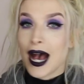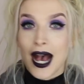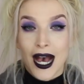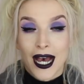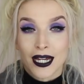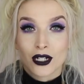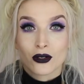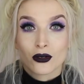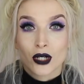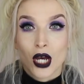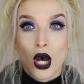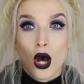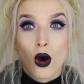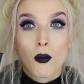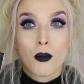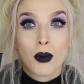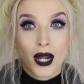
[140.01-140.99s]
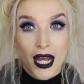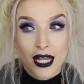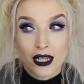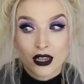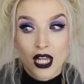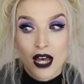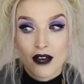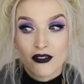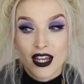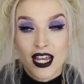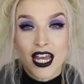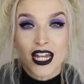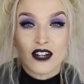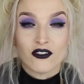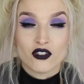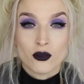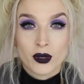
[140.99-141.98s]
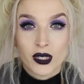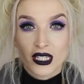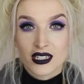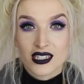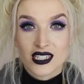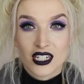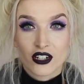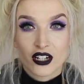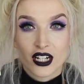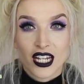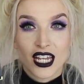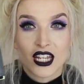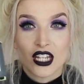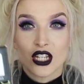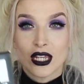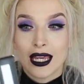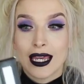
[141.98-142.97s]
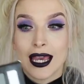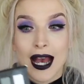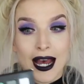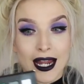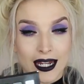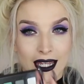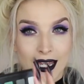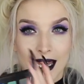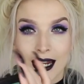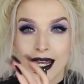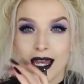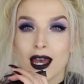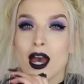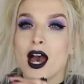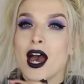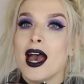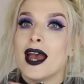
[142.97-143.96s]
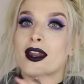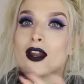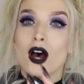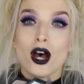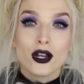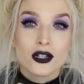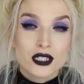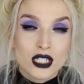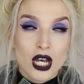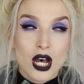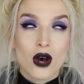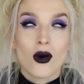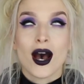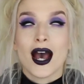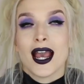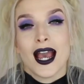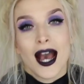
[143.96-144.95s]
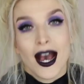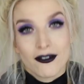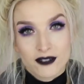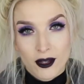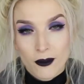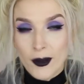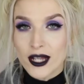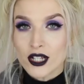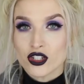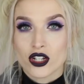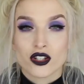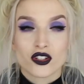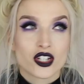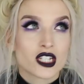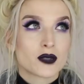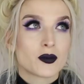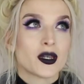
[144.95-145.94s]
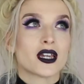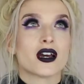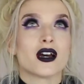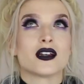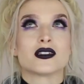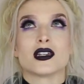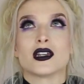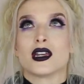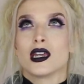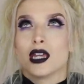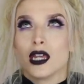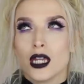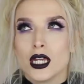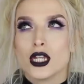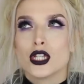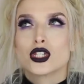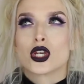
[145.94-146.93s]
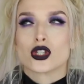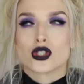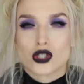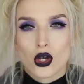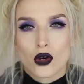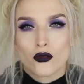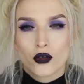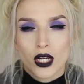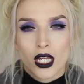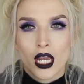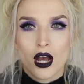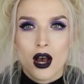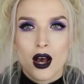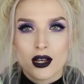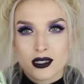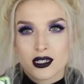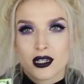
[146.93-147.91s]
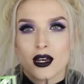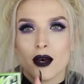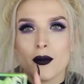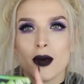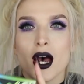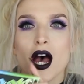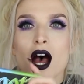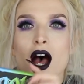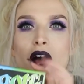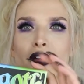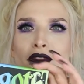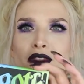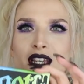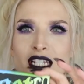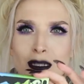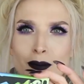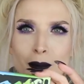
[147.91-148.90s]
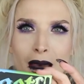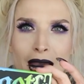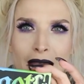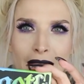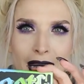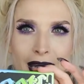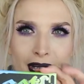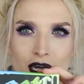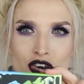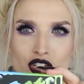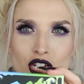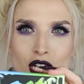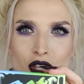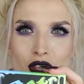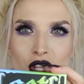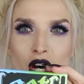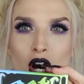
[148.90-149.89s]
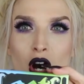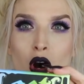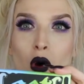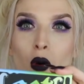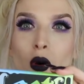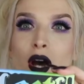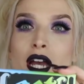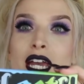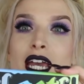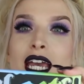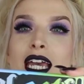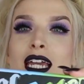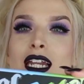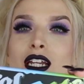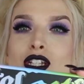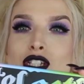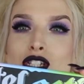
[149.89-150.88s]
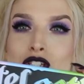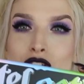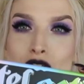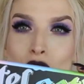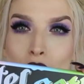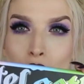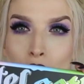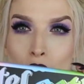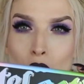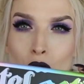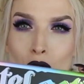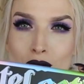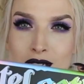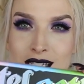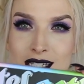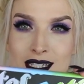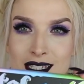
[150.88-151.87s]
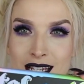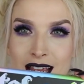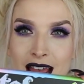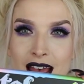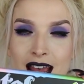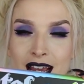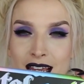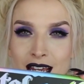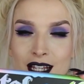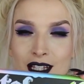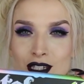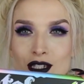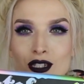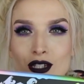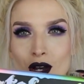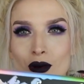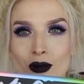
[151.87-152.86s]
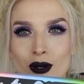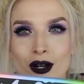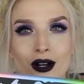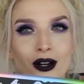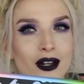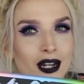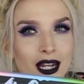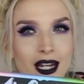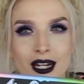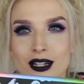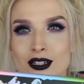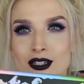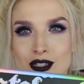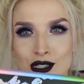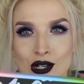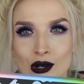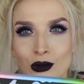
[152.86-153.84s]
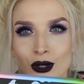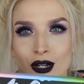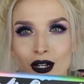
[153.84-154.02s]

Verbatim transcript: I don't know, but I love it, and if you've been considering it, you gotta get it. And also, I have to mention, just because it is so freaking awesome, this packaging though, it is so sick. It's so good. It is so